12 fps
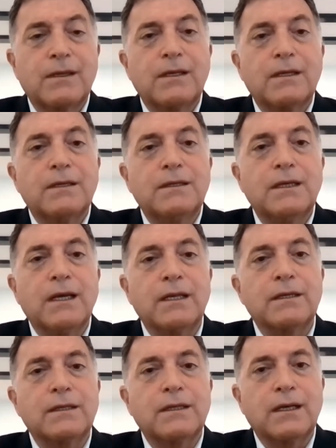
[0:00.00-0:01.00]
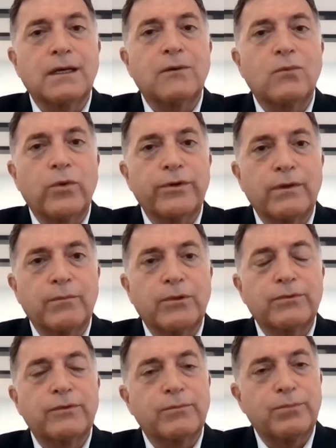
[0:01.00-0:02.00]
and one of the
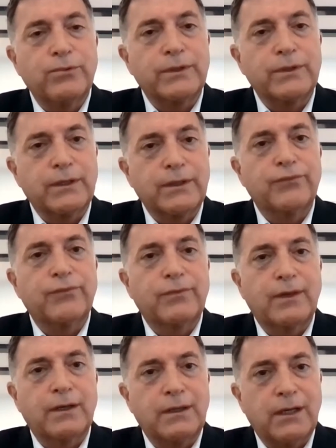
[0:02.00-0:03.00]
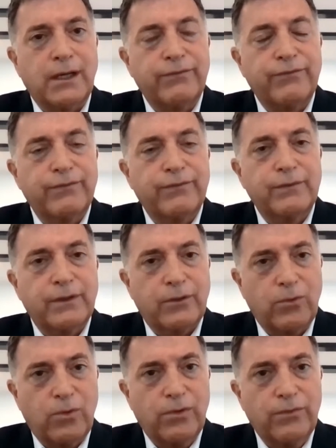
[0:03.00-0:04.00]
most important gifts that life can
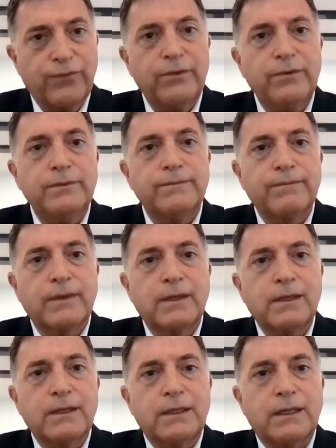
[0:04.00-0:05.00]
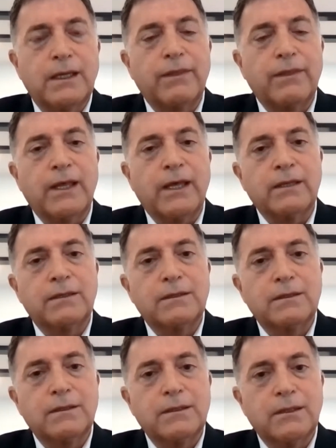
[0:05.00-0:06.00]
offer, in that
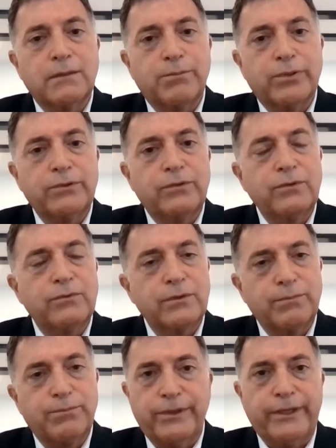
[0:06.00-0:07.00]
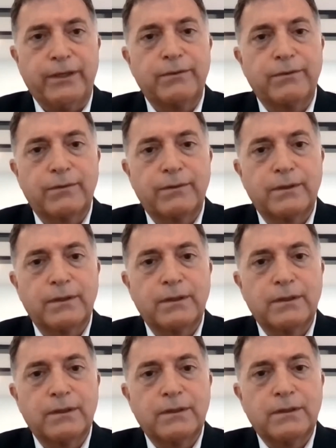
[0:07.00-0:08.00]
it puts you in a place
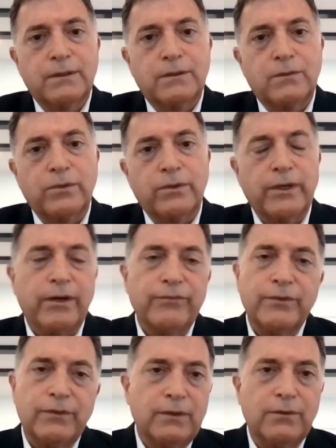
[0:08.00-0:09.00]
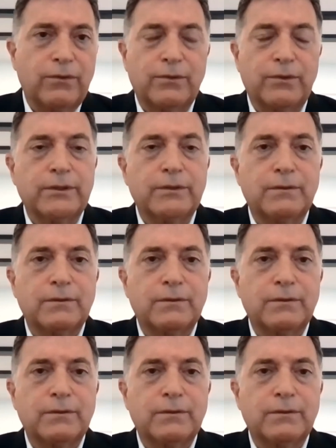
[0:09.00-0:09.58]
where everything you thought,